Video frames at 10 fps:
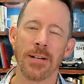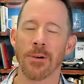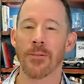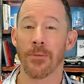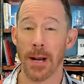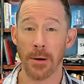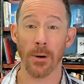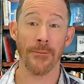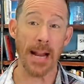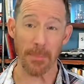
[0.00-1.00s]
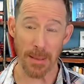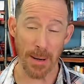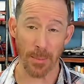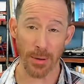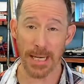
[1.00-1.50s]
that when a friend or a family
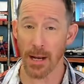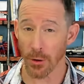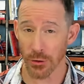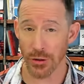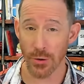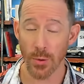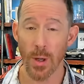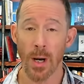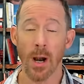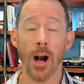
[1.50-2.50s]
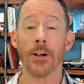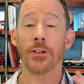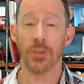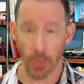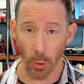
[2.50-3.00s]
member tells you a
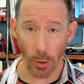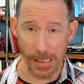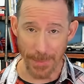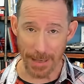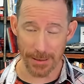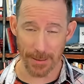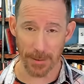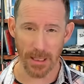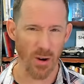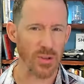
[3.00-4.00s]
story about something,